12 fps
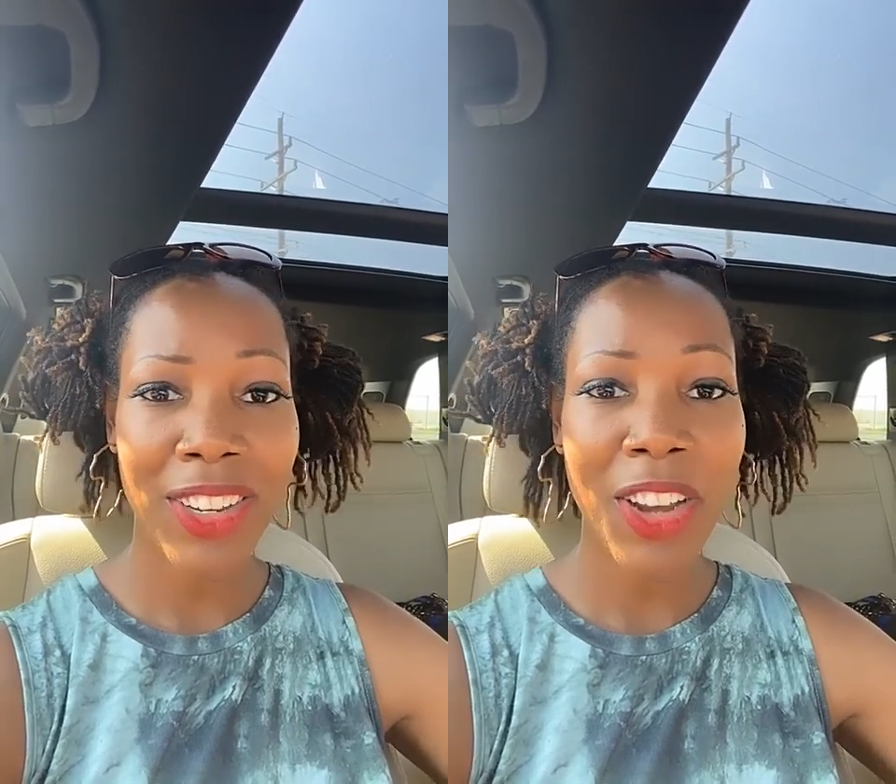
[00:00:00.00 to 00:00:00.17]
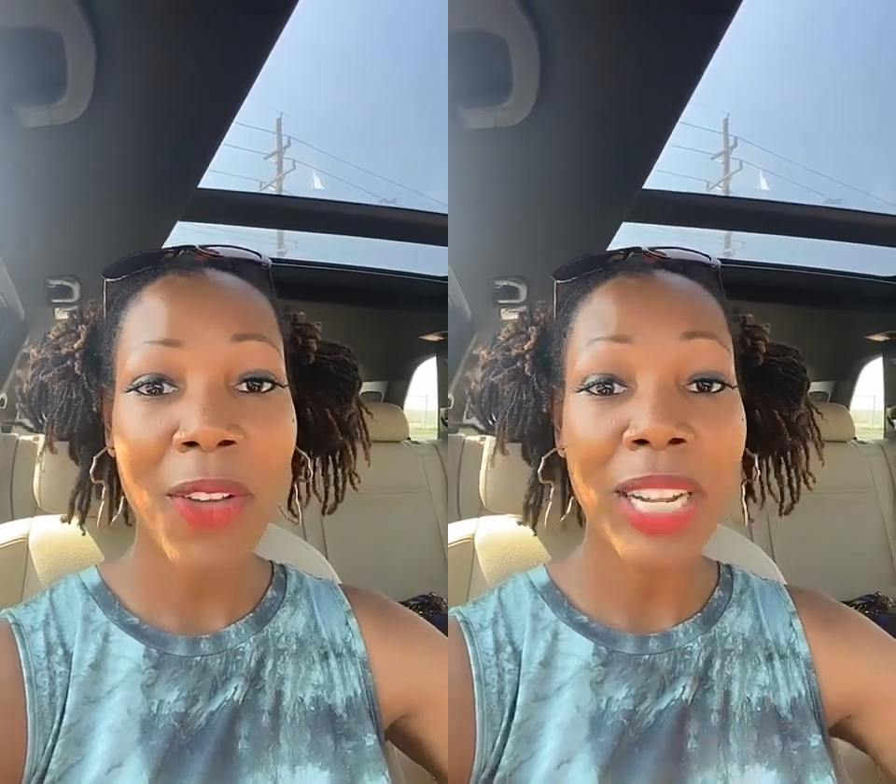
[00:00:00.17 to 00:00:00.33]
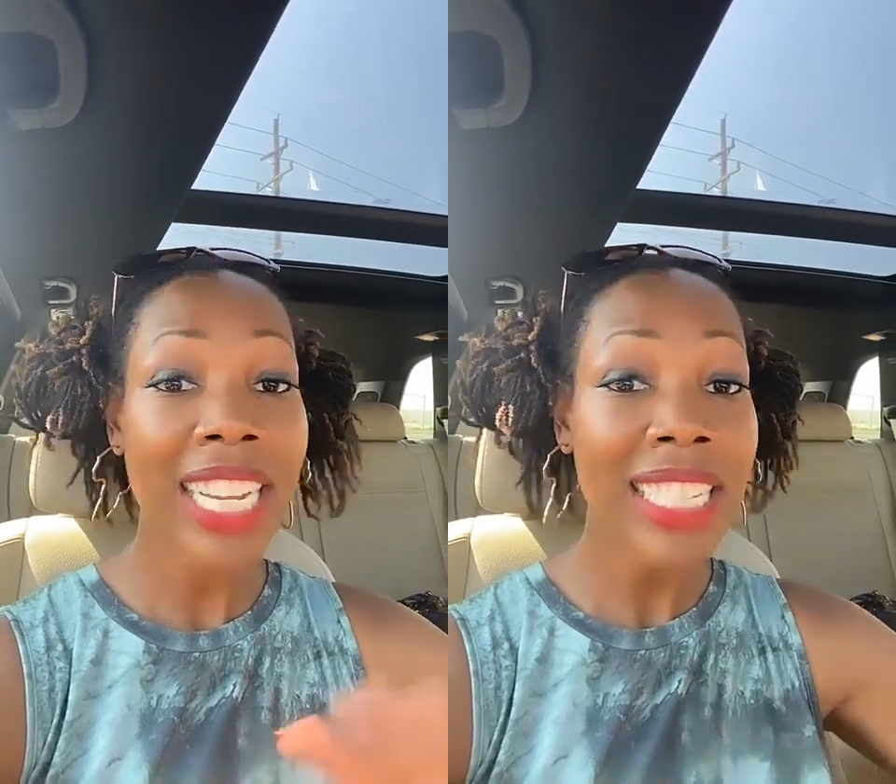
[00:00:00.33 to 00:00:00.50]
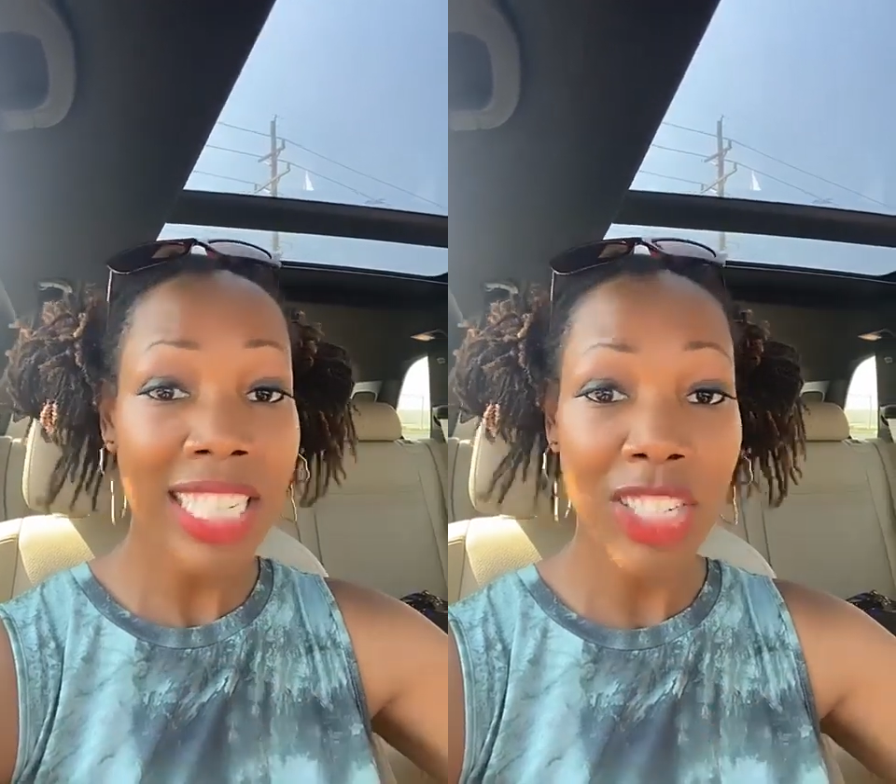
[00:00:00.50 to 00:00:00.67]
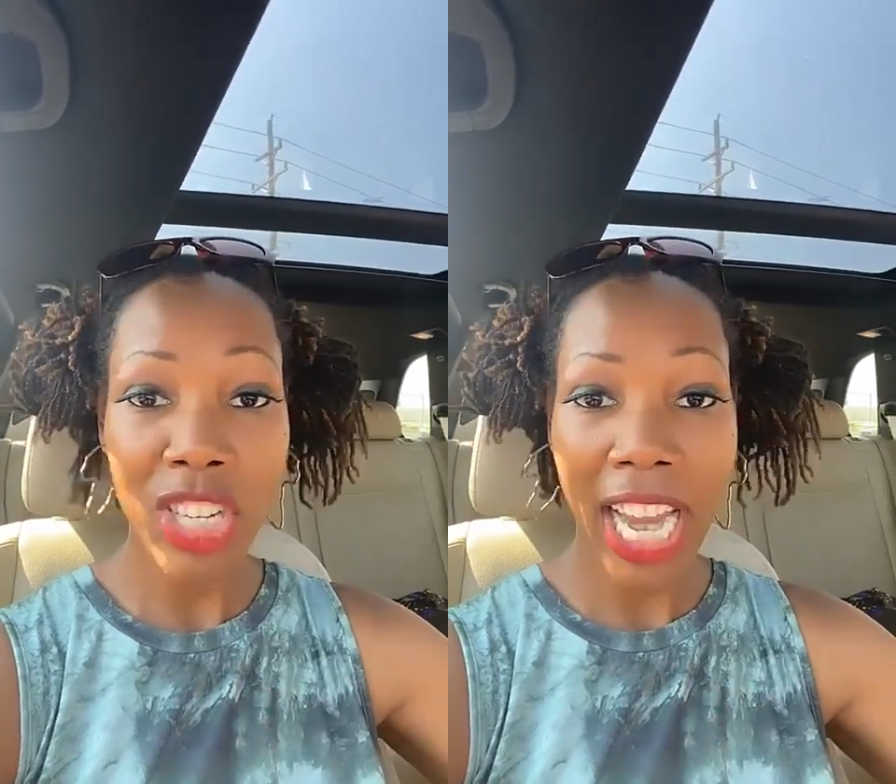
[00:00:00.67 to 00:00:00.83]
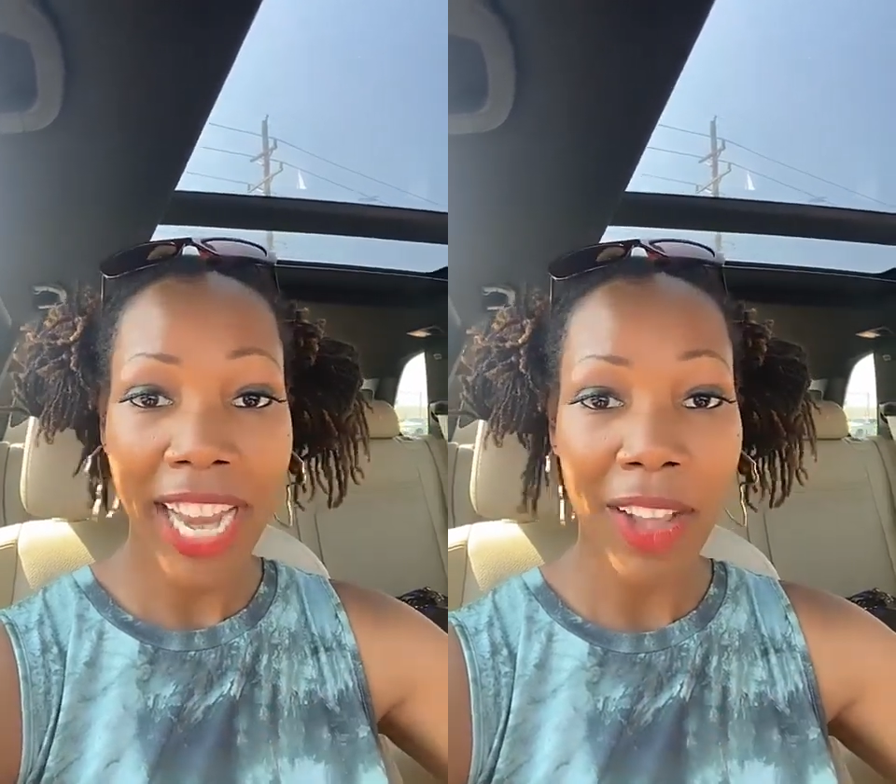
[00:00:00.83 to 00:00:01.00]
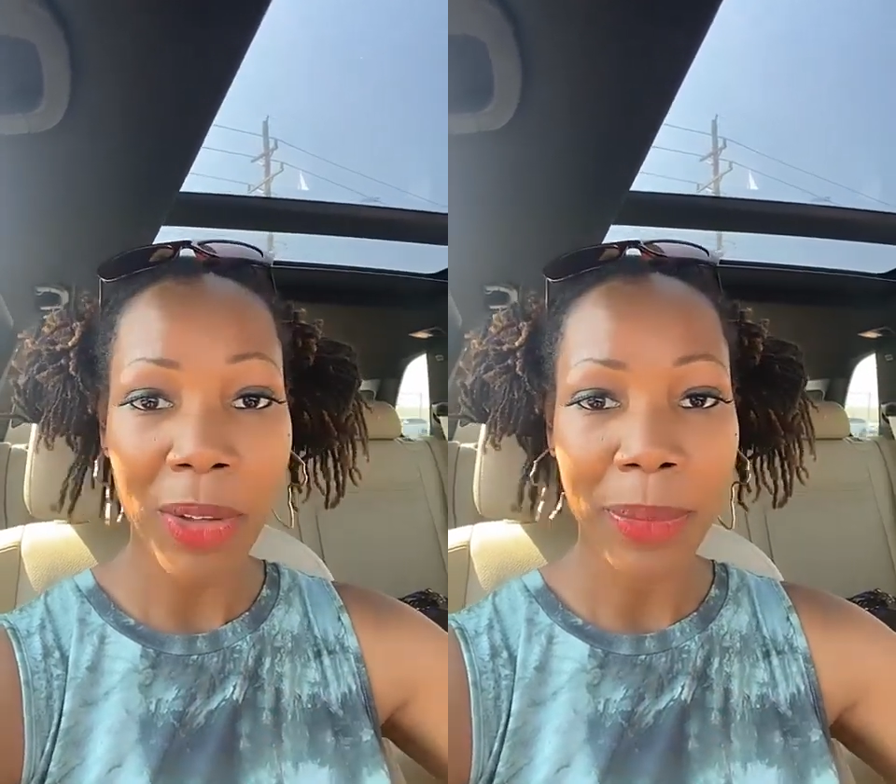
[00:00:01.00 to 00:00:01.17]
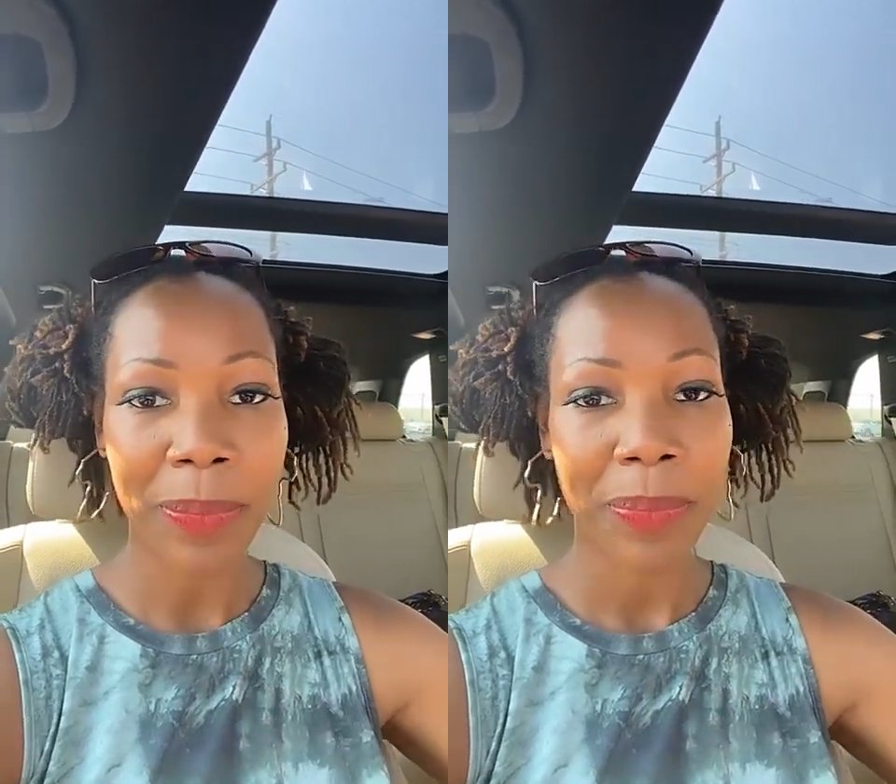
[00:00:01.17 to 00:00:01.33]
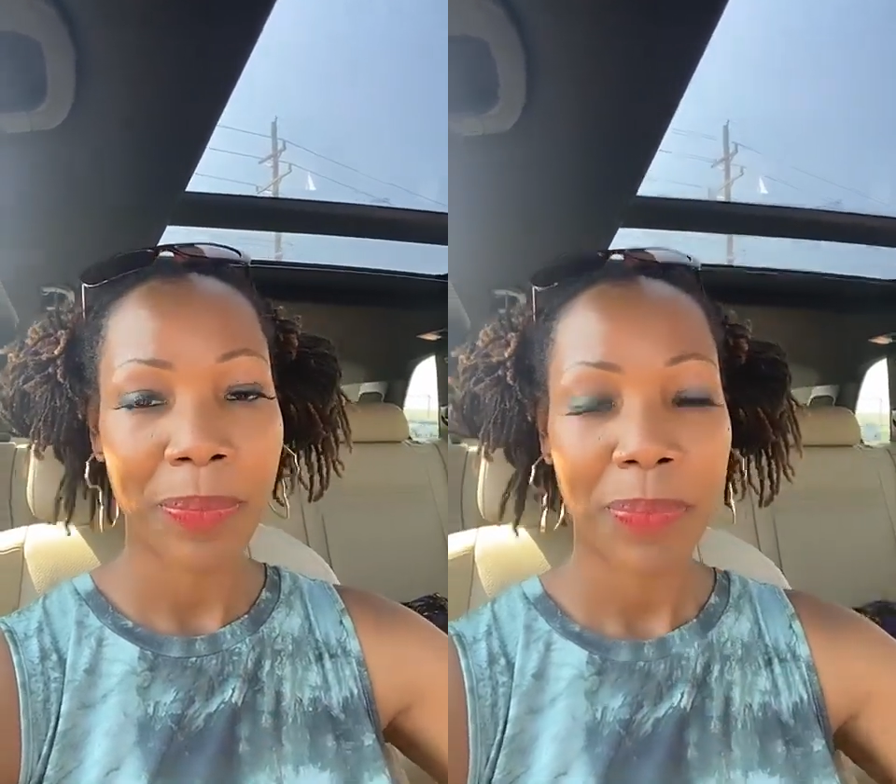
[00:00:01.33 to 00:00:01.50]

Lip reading: you know, he's in jail,